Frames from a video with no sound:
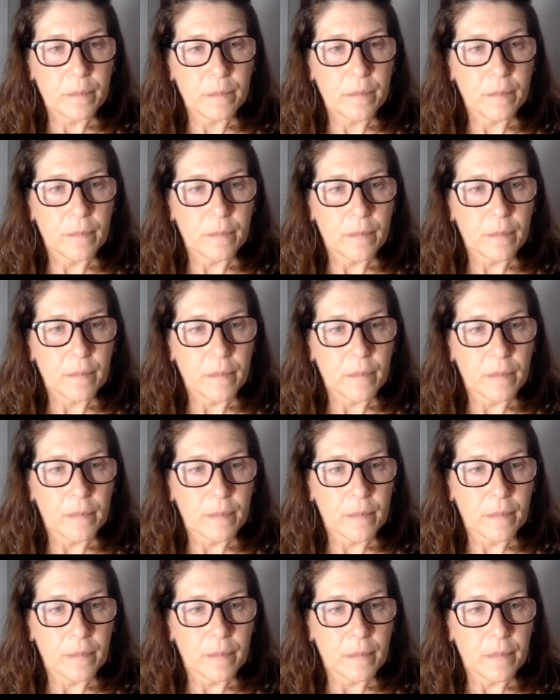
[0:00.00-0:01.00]

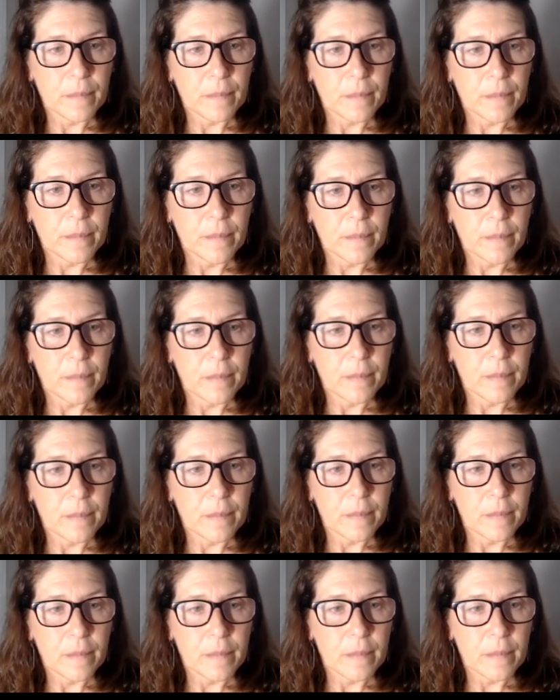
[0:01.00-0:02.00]

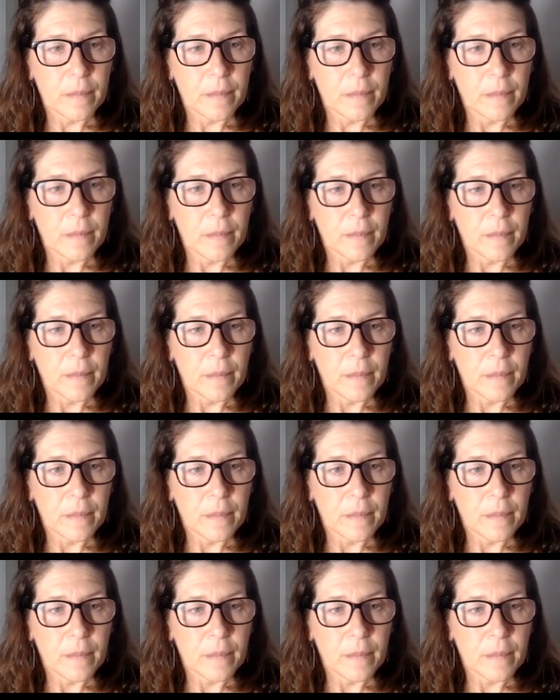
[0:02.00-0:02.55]
No words are spoken by the person on screen.